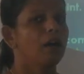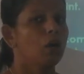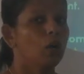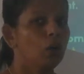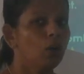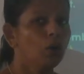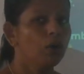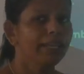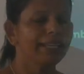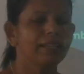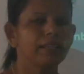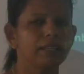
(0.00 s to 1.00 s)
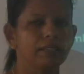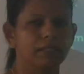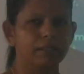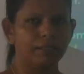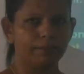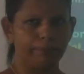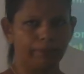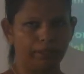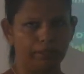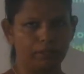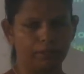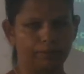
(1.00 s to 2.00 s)
low ignition
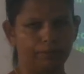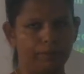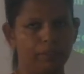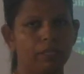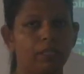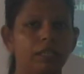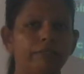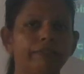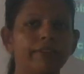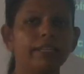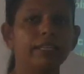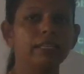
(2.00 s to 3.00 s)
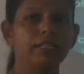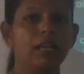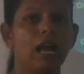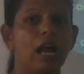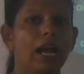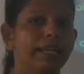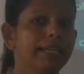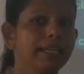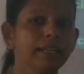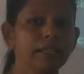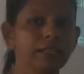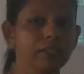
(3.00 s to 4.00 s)
temperature. If it is high
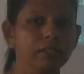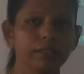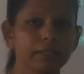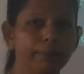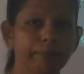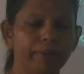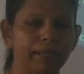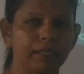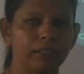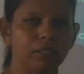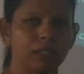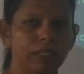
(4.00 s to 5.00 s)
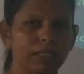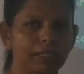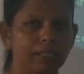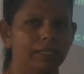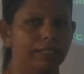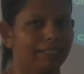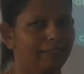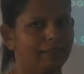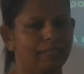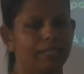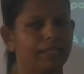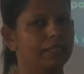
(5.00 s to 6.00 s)
ignition temperature, it
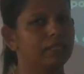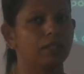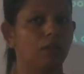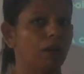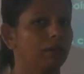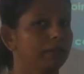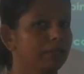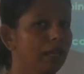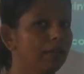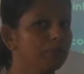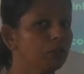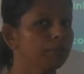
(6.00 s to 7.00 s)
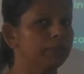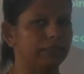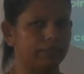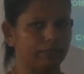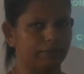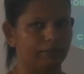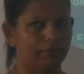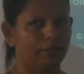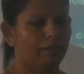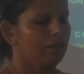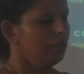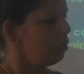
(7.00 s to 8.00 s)
takes long time to
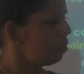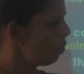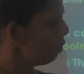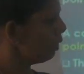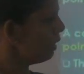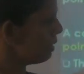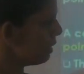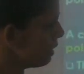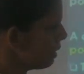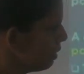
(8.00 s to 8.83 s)
burn. So, this is